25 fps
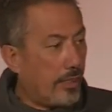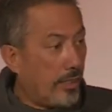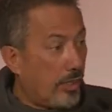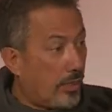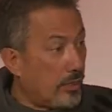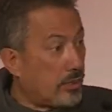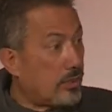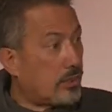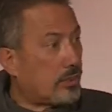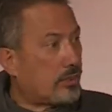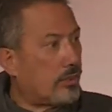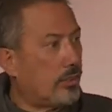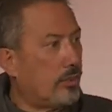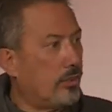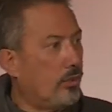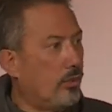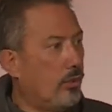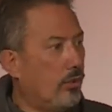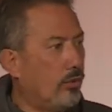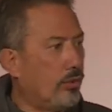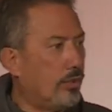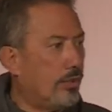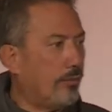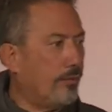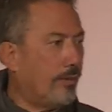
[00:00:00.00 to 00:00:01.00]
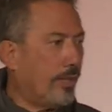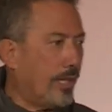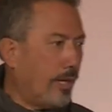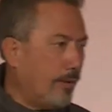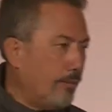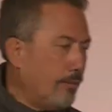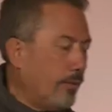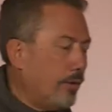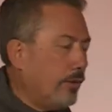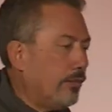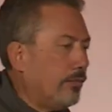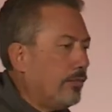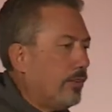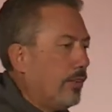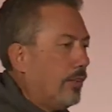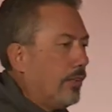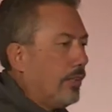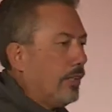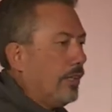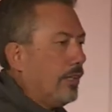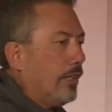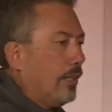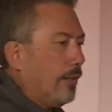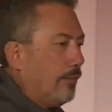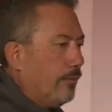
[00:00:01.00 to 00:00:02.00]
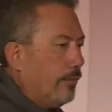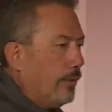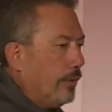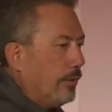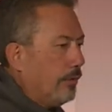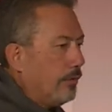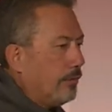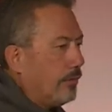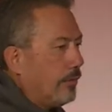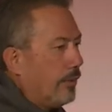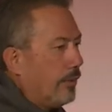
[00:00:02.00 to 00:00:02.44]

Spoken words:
and I just ignored them, and I moved on, and I moved